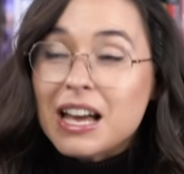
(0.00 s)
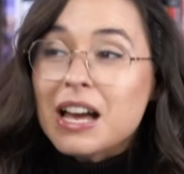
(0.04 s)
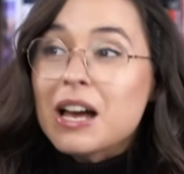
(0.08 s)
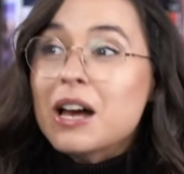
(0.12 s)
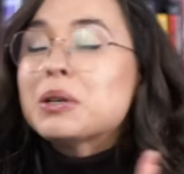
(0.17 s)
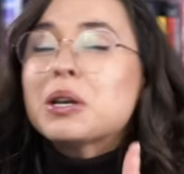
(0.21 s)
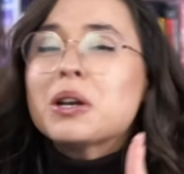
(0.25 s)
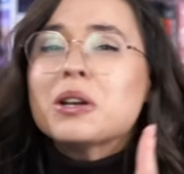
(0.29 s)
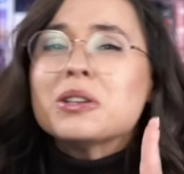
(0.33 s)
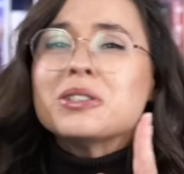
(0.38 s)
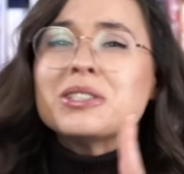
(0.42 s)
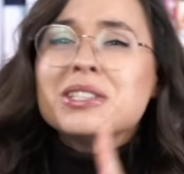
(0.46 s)

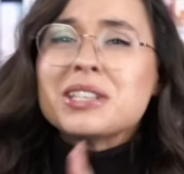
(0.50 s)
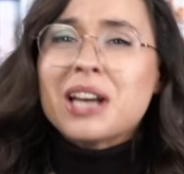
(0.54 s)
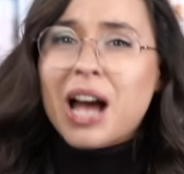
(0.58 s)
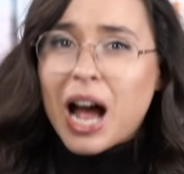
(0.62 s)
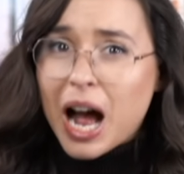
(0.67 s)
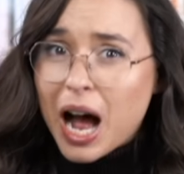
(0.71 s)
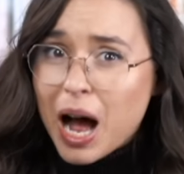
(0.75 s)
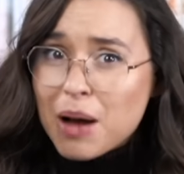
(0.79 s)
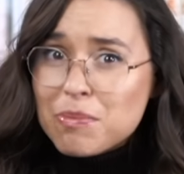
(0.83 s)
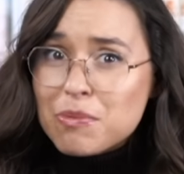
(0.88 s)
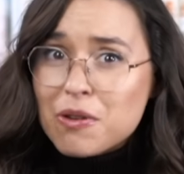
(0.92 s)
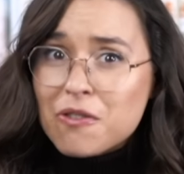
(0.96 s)
But on
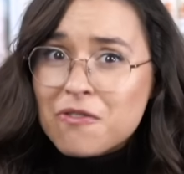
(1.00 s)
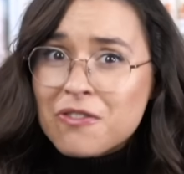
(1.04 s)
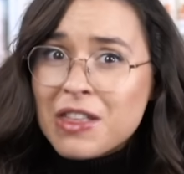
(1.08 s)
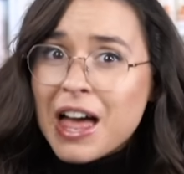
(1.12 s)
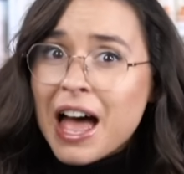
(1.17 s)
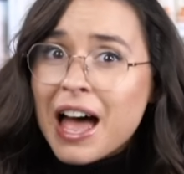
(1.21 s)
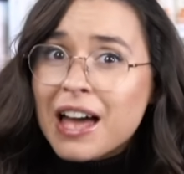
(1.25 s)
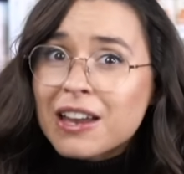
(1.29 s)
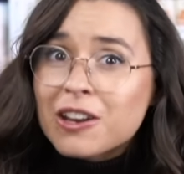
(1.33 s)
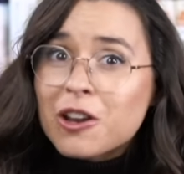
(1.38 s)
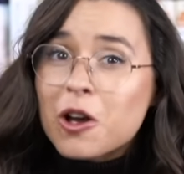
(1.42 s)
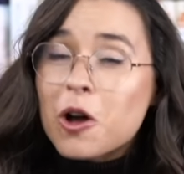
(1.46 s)
top of
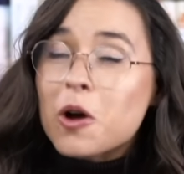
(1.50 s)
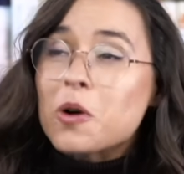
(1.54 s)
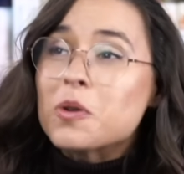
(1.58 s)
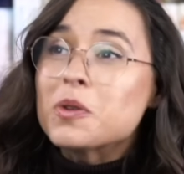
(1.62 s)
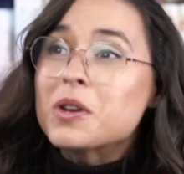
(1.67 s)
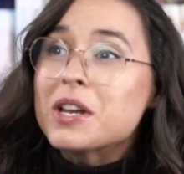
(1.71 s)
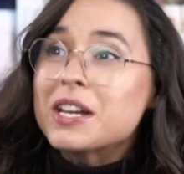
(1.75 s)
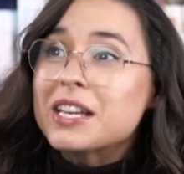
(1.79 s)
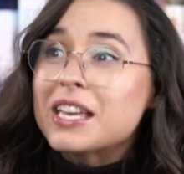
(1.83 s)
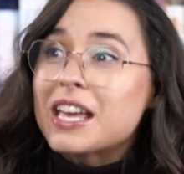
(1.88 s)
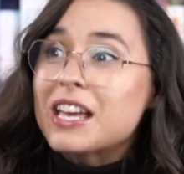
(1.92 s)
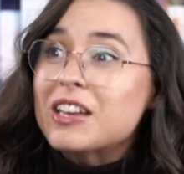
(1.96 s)
that,
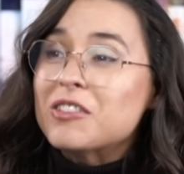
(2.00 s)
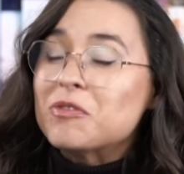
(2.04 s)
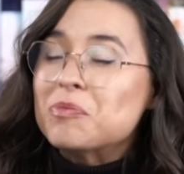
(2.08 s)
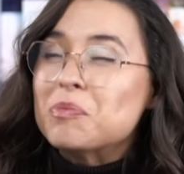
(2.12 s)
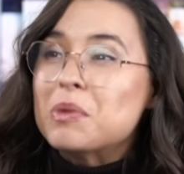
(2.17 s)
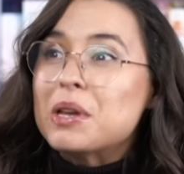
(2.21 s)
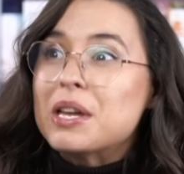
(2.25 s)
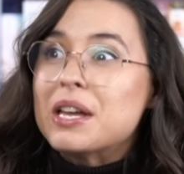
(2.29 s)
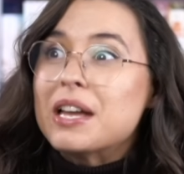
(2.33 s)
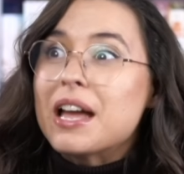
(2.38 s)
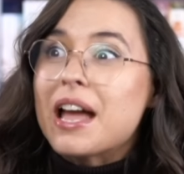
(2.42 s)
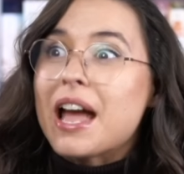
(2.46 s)
Oda gave
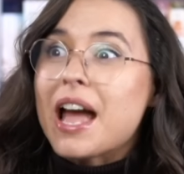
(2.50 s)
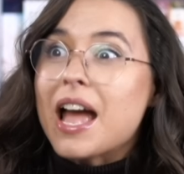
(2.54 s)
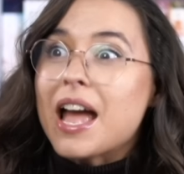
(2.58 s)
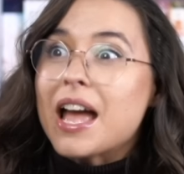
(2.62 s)
me